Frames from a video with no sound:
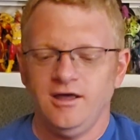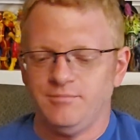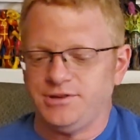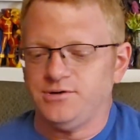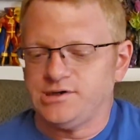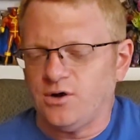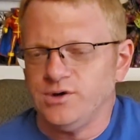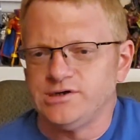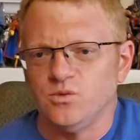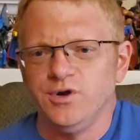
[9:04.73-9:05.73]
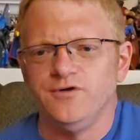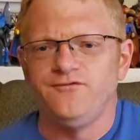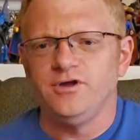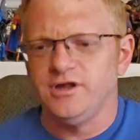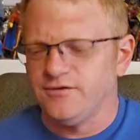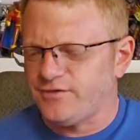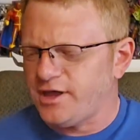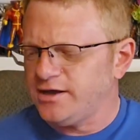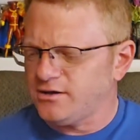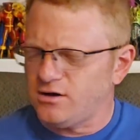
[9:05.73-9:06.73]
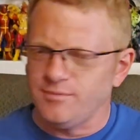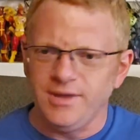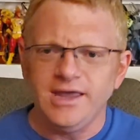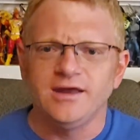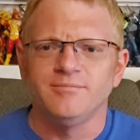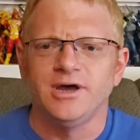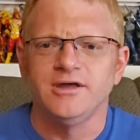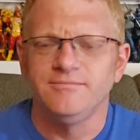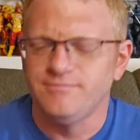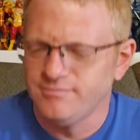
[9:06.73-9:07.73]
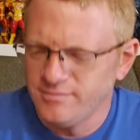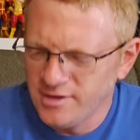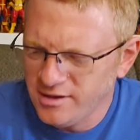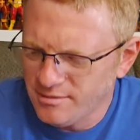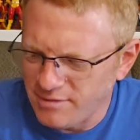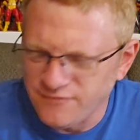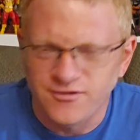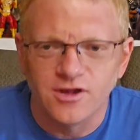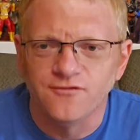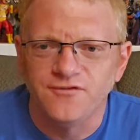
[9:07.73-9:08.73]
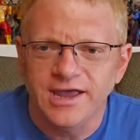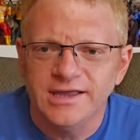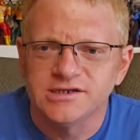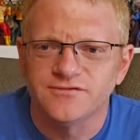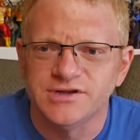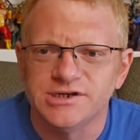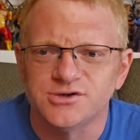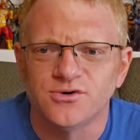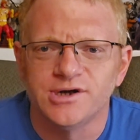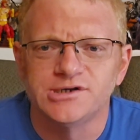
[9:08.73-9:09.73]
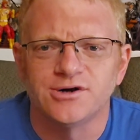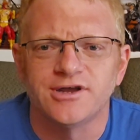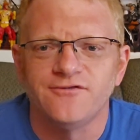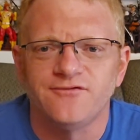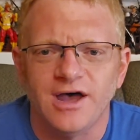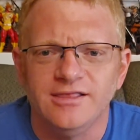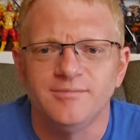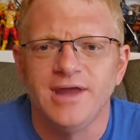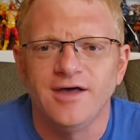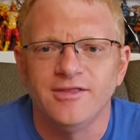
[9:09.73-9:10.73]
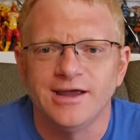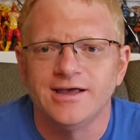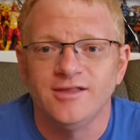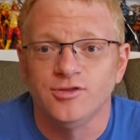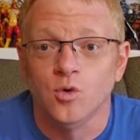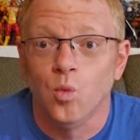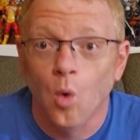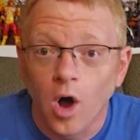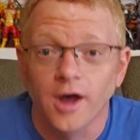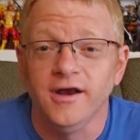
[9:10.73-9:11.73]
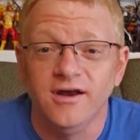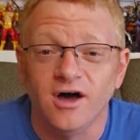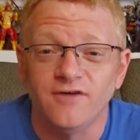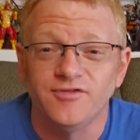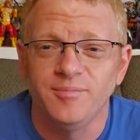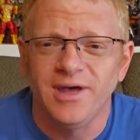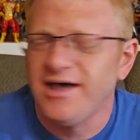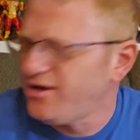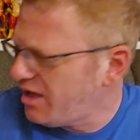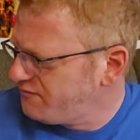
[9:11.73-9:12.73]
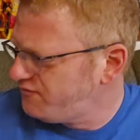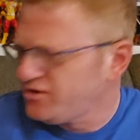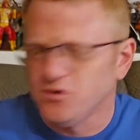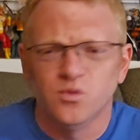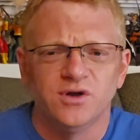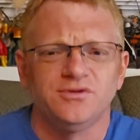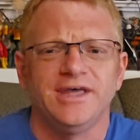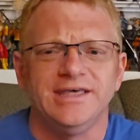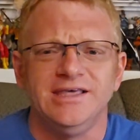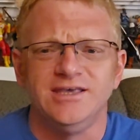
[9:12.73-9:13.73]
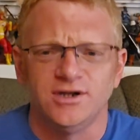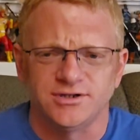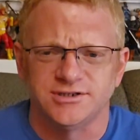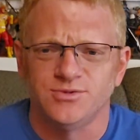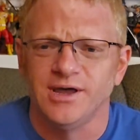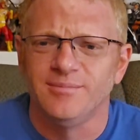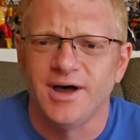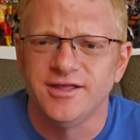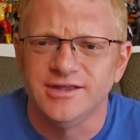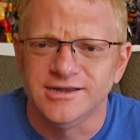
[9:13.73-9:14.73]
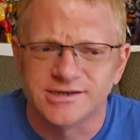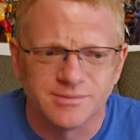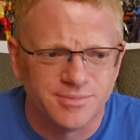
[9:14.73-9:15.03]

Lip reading: But there's always a weird feeling of like, oh man, my fellow fans of these toys aren't going to find them now that I got the one off the... I feel a weird, like, guilt when I buy these.